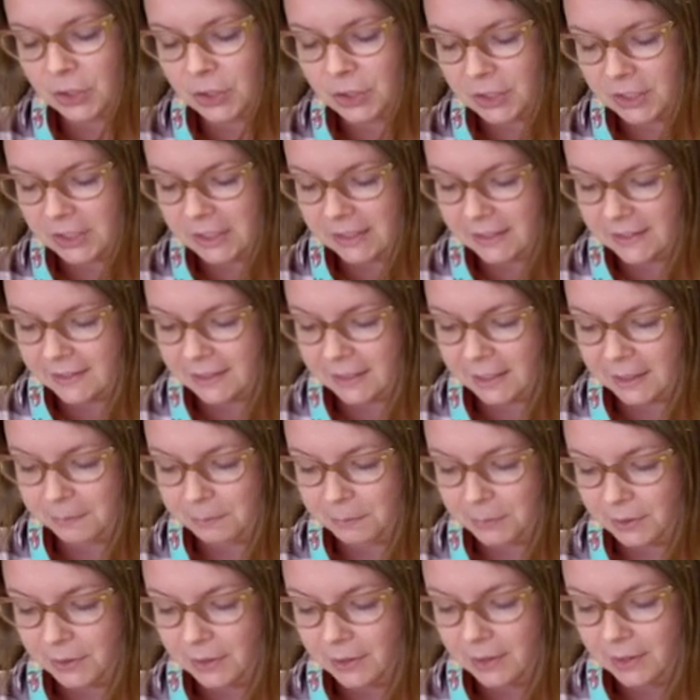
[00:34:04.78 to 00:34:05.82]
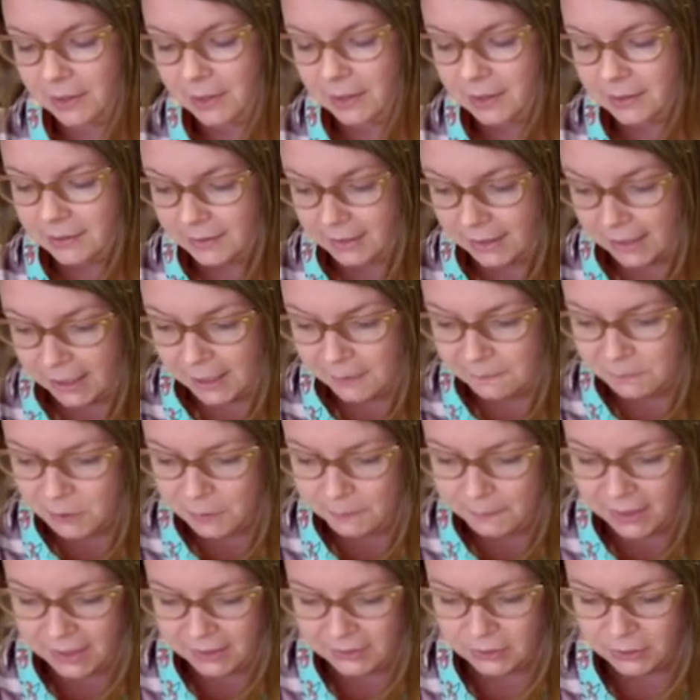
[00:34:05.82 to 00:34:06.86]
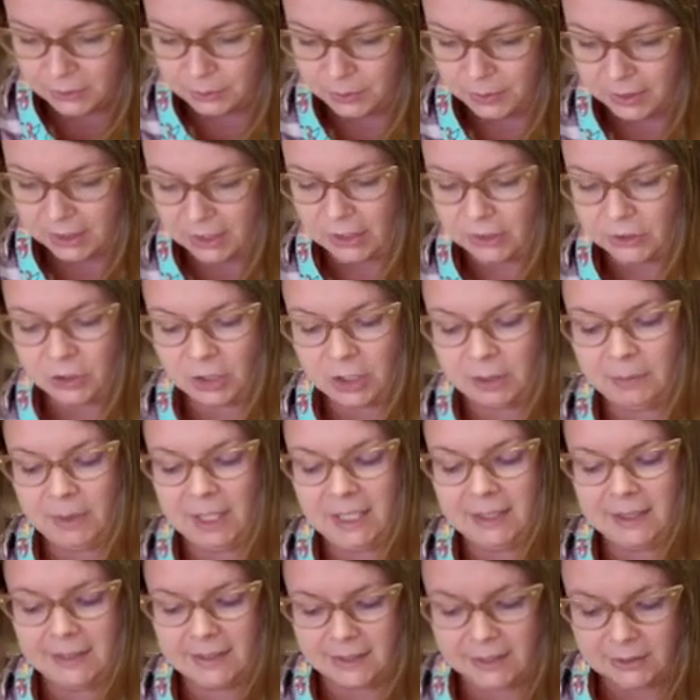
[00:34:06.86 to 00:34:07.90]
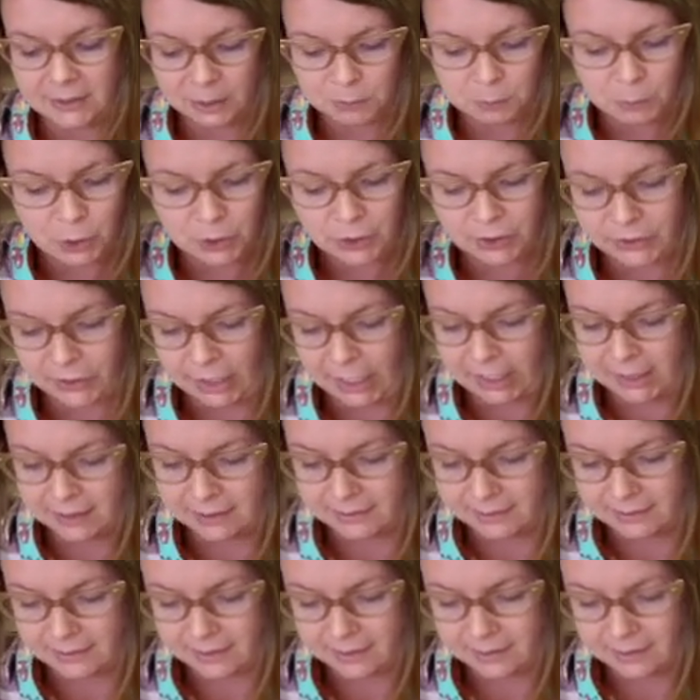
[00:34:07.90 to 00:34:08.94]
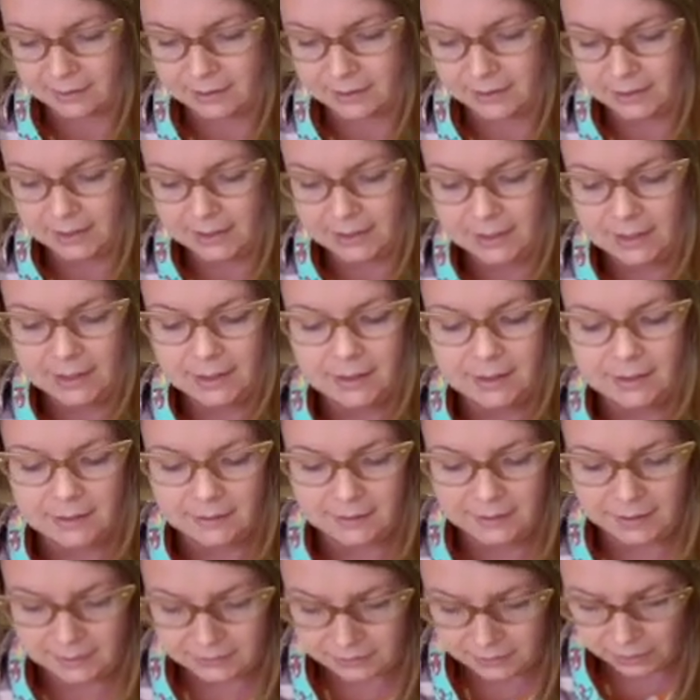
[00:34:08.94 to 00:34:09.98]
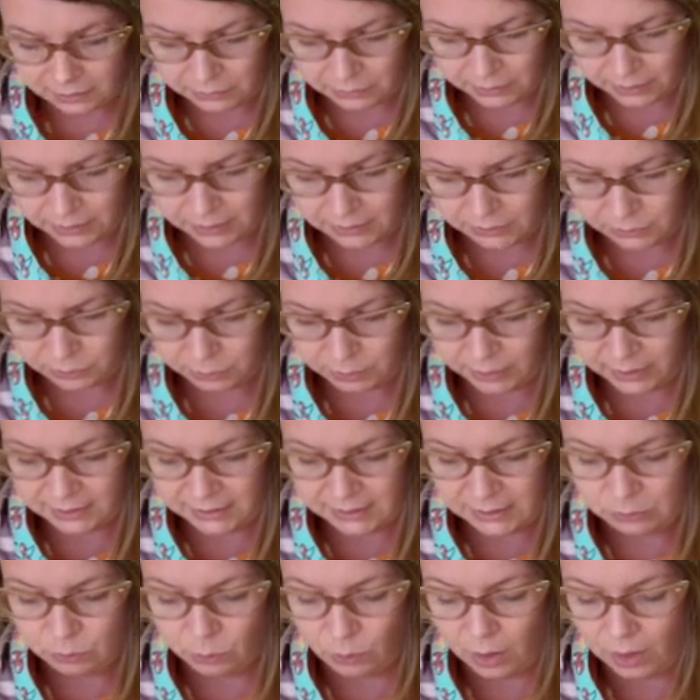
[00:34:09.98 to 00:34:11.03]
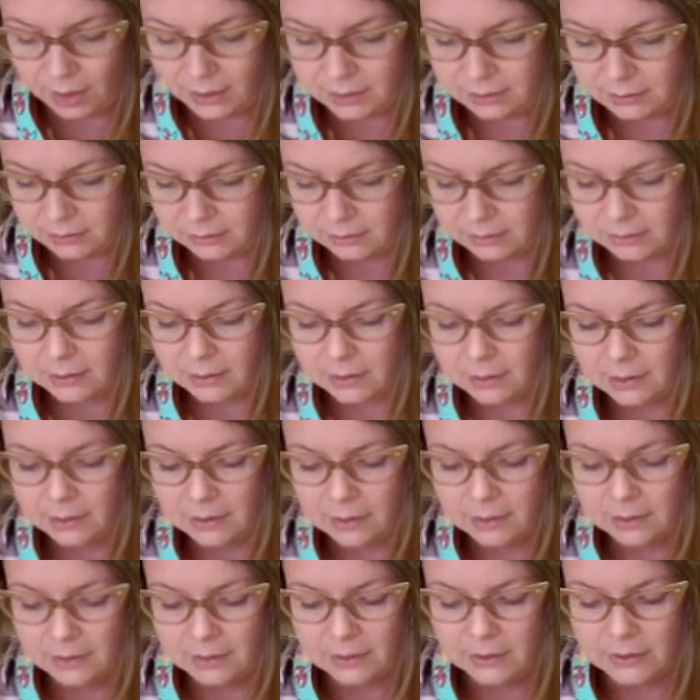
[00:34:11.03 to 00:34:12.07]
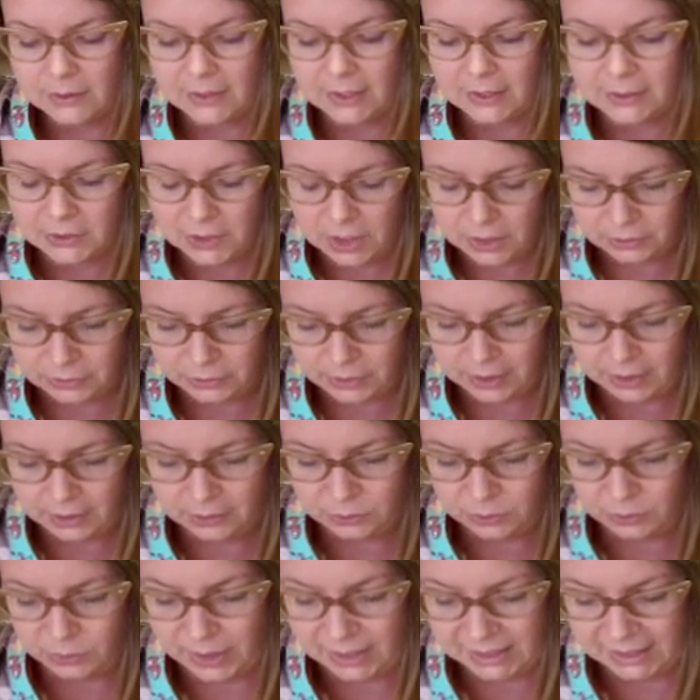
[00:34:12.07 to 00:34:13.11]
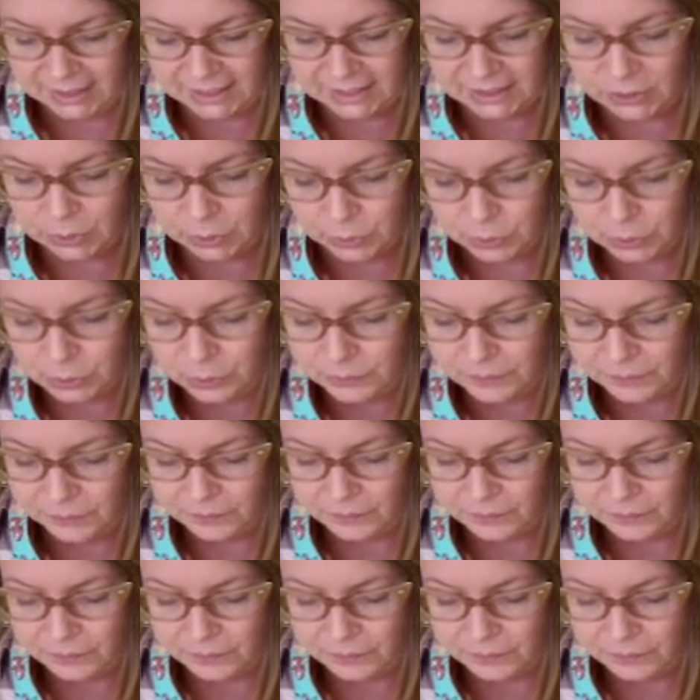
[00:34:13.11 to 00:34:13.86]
couldn't sleep. To keep the magic working, she made 6 more cranes. 621, 622.